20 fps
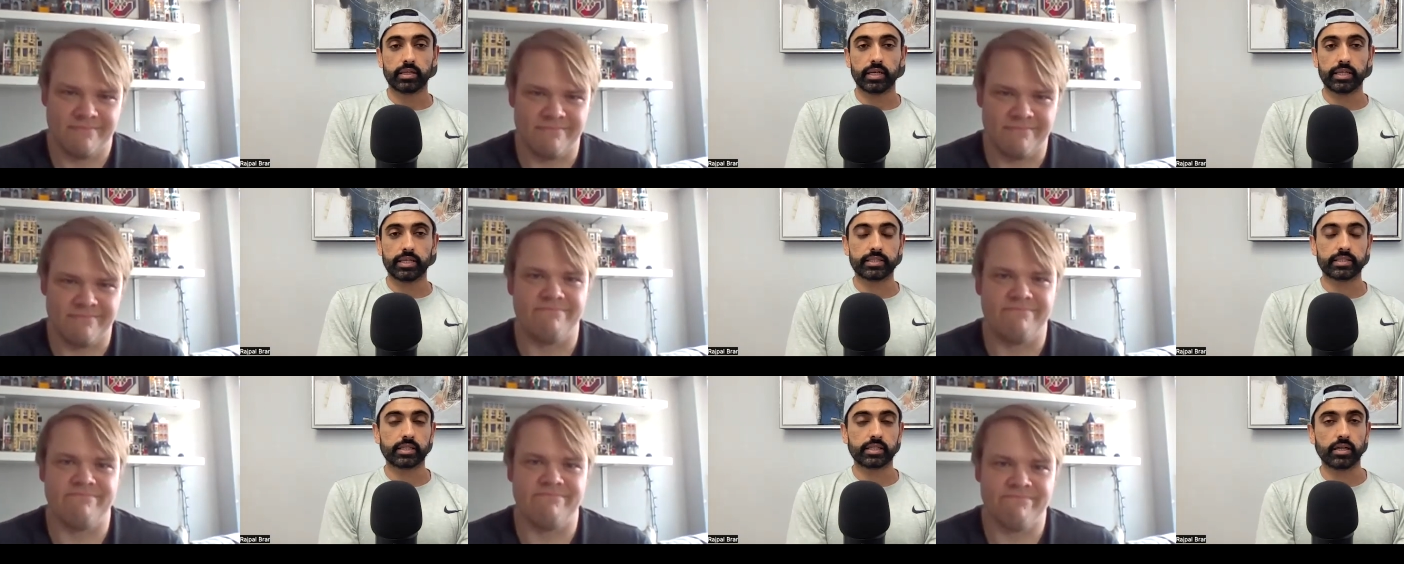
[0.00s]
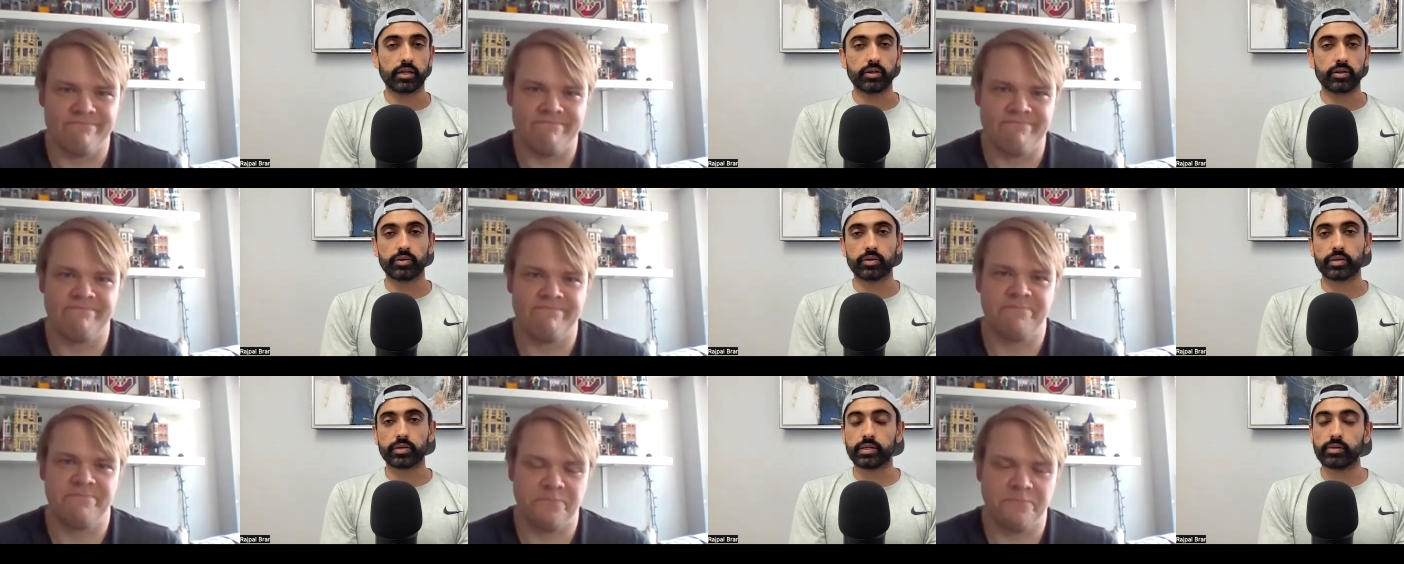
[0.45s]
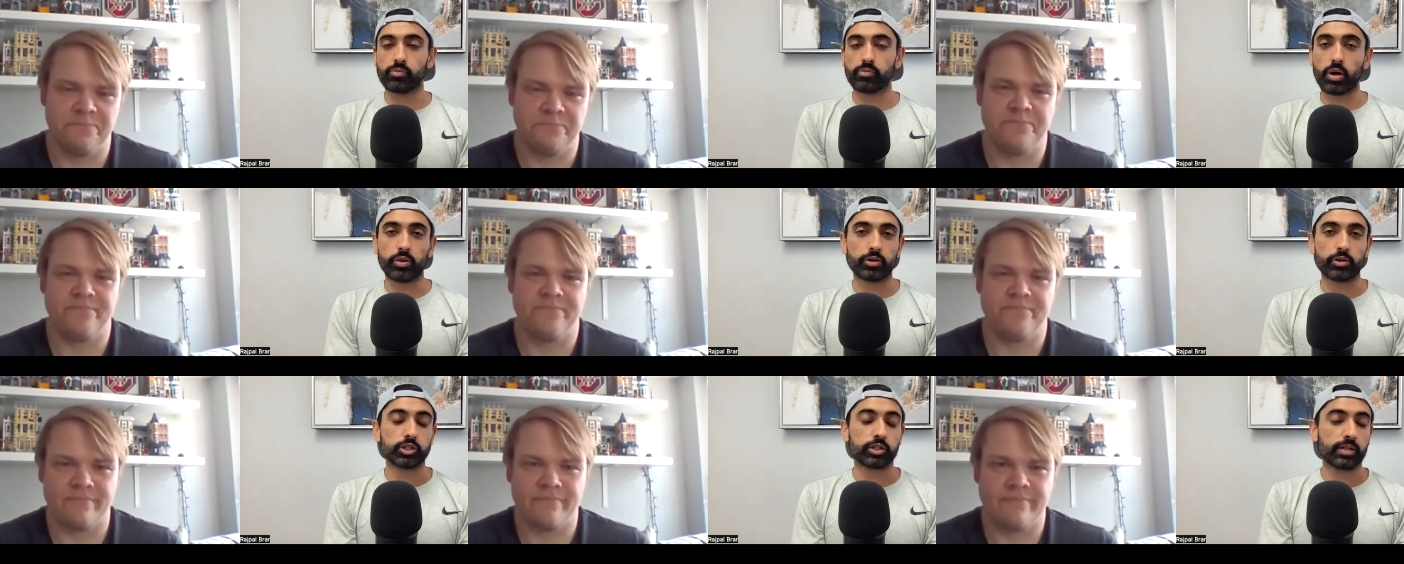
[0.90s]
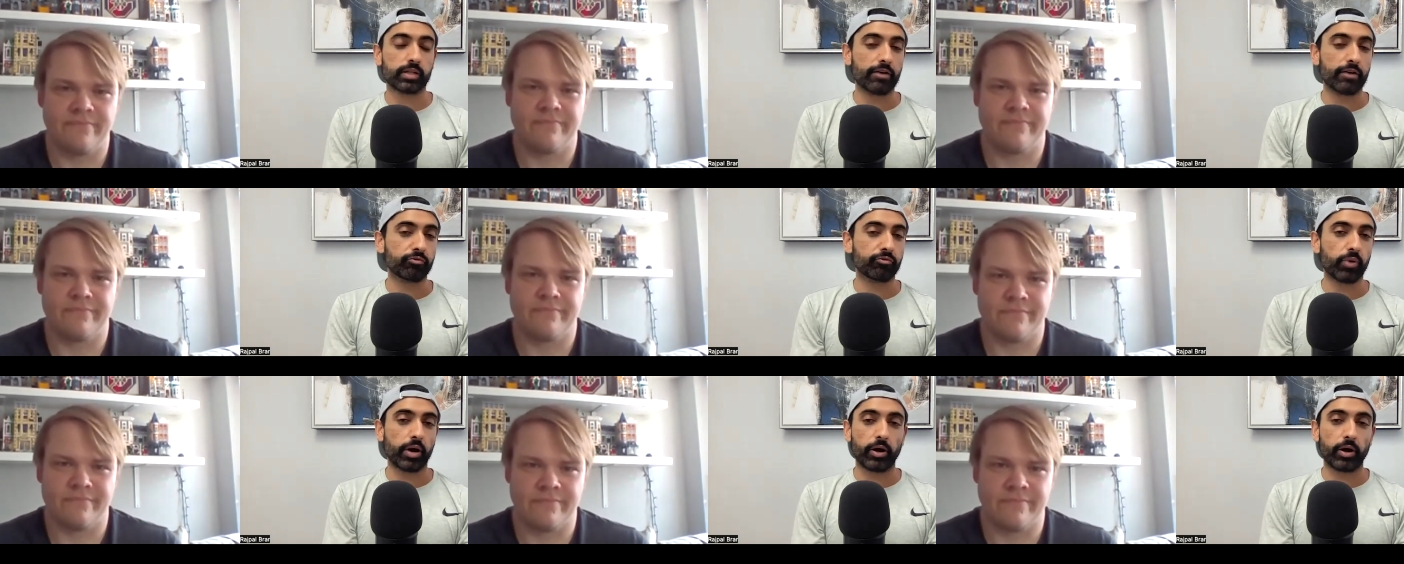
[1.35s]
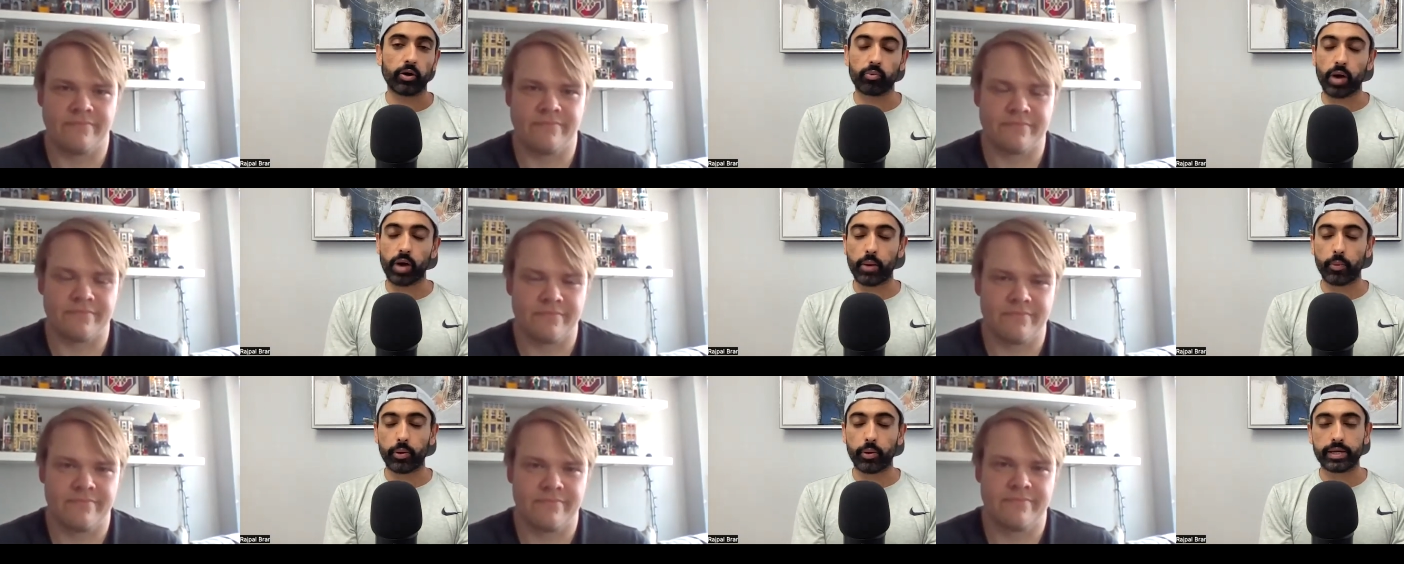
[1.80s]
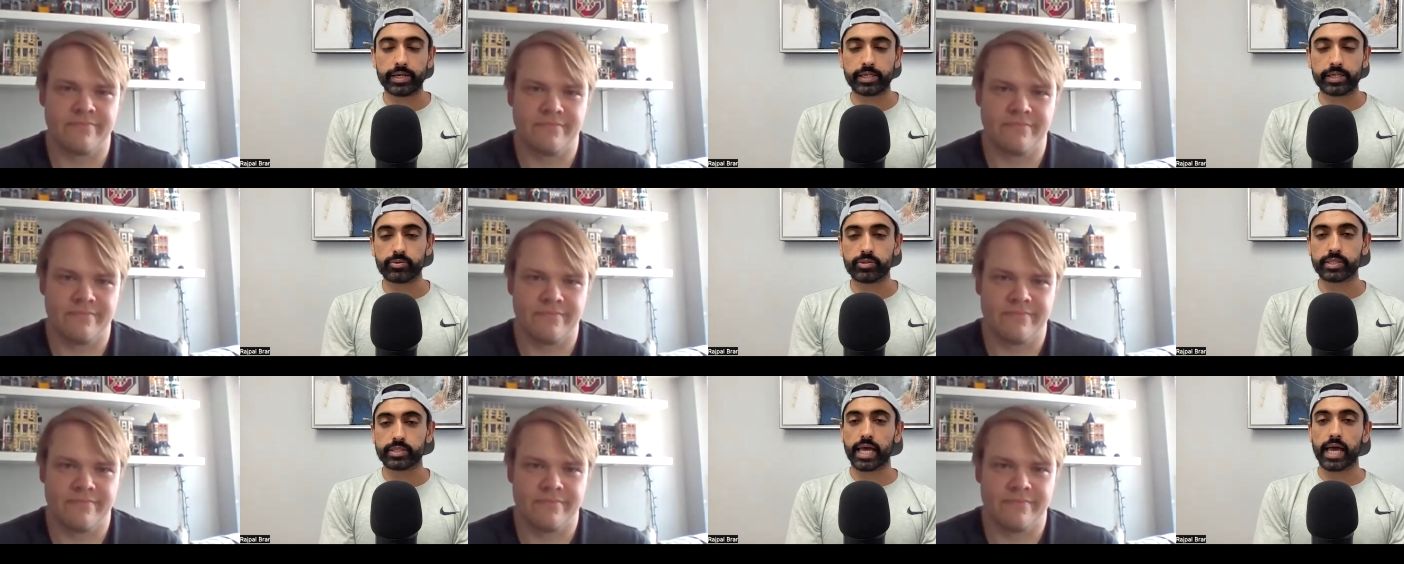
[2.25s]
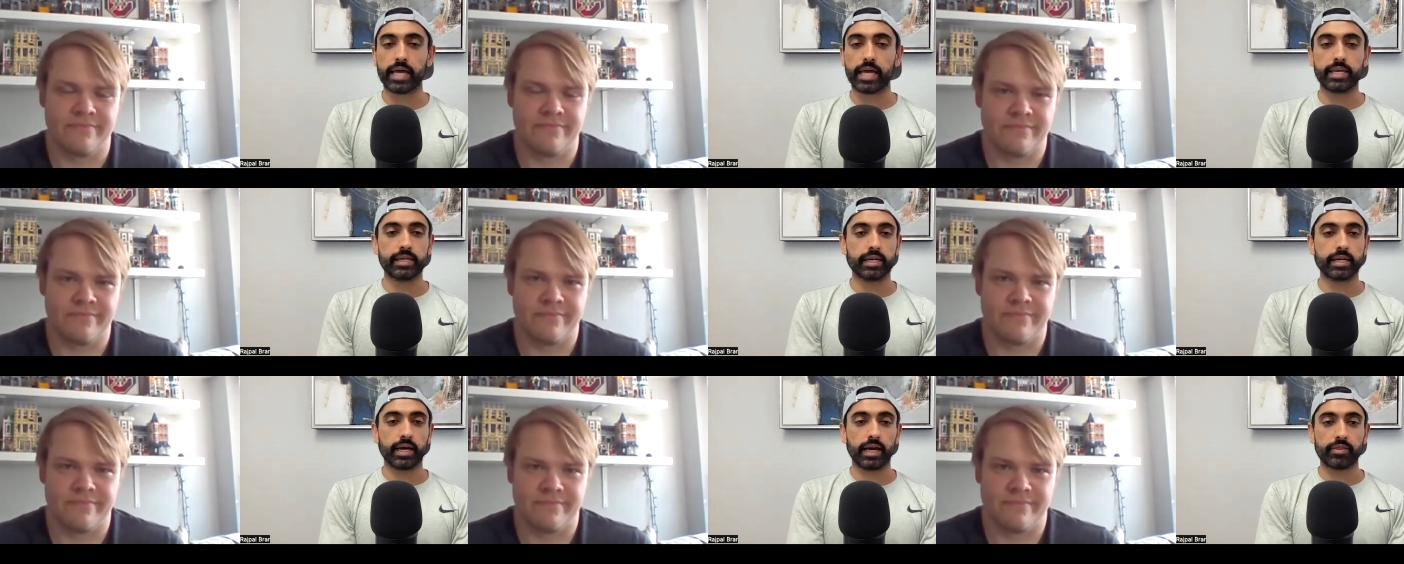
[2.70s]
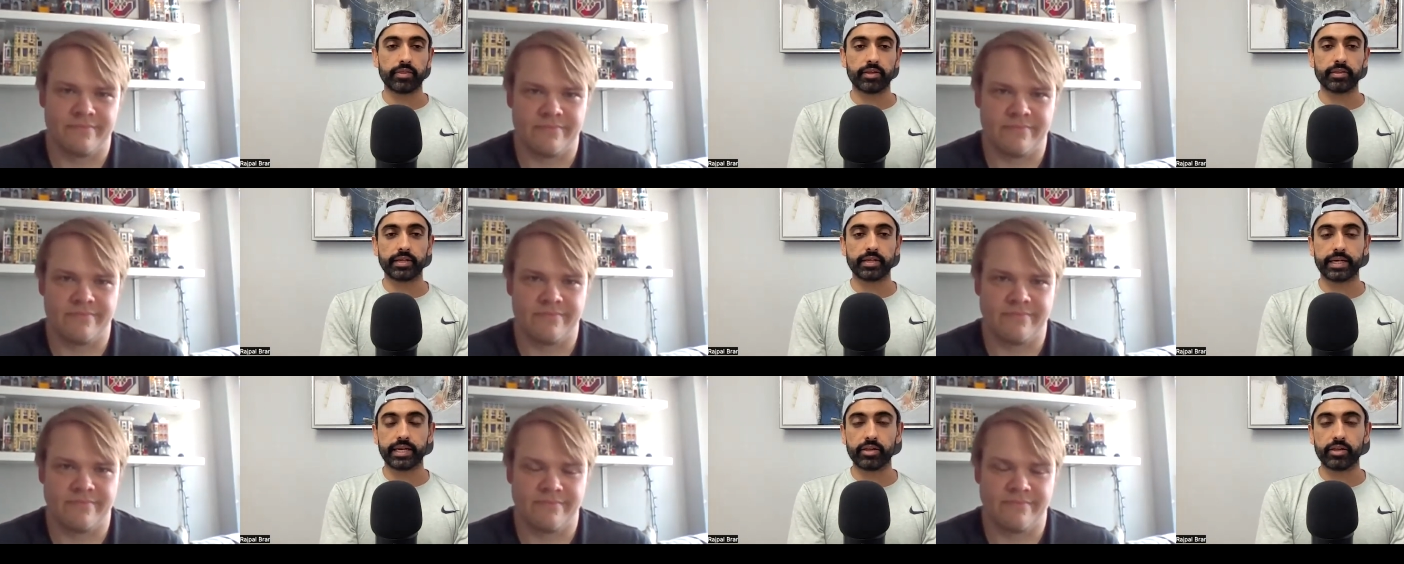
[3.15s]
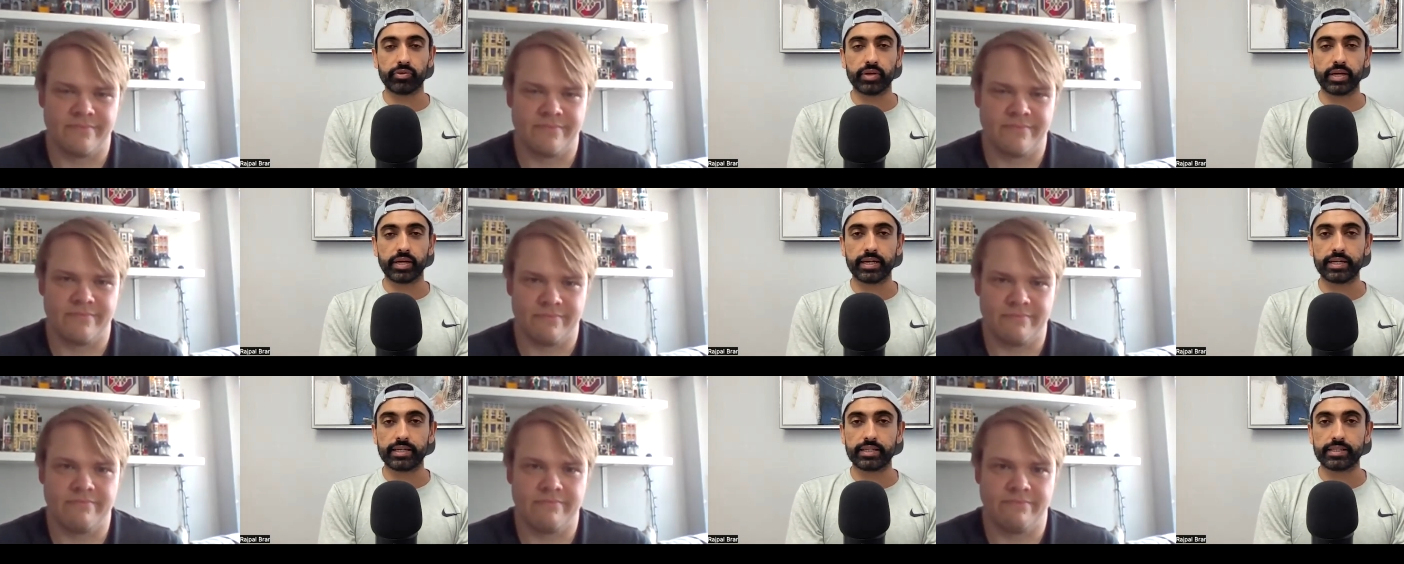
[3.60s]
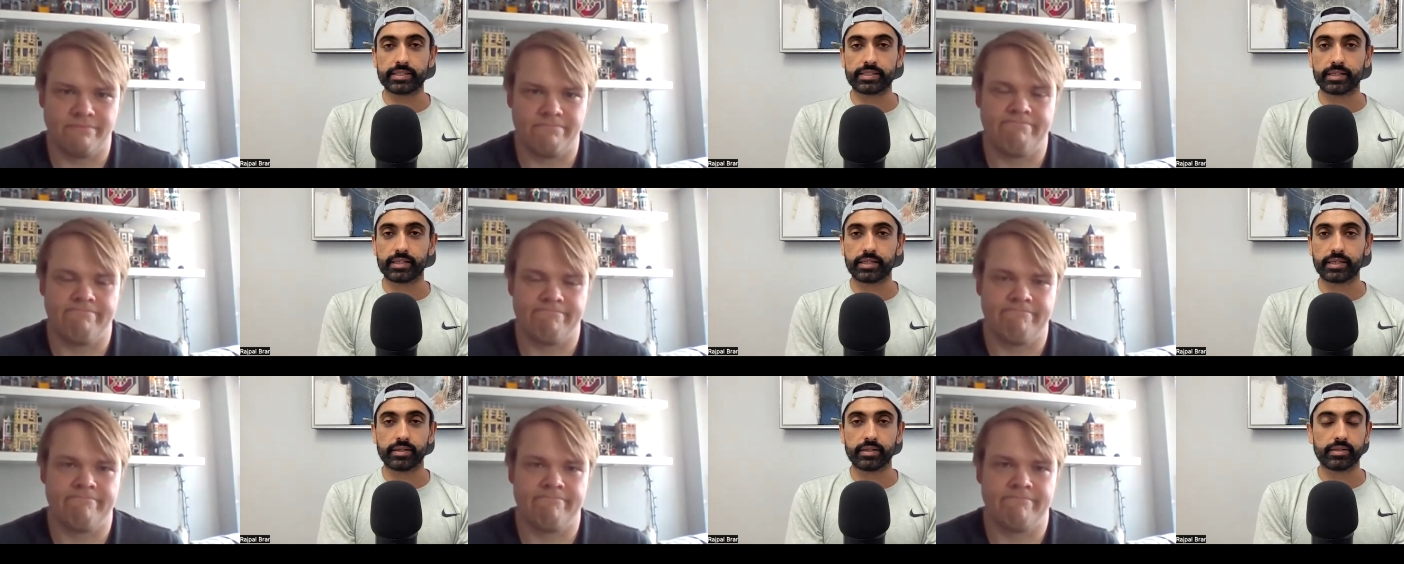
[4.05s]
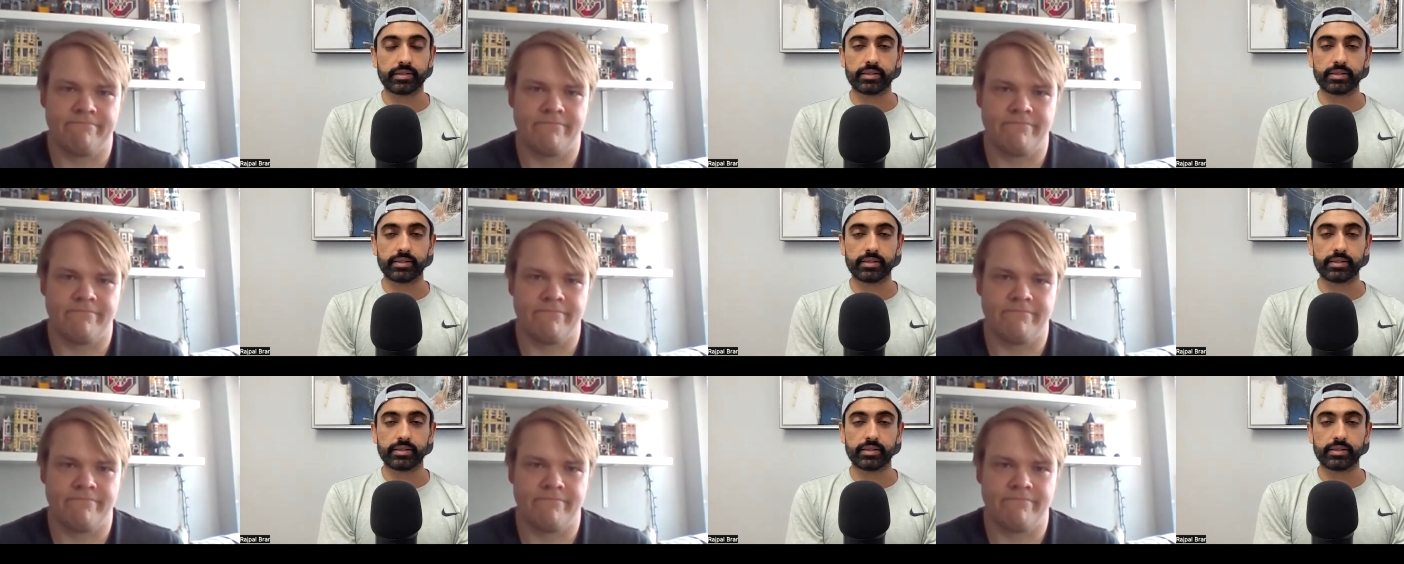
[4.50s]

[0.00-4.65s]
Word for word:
Speaker 1: And mm-hmm. so whether it's left wing or right wing, like you said, I think the key thing is that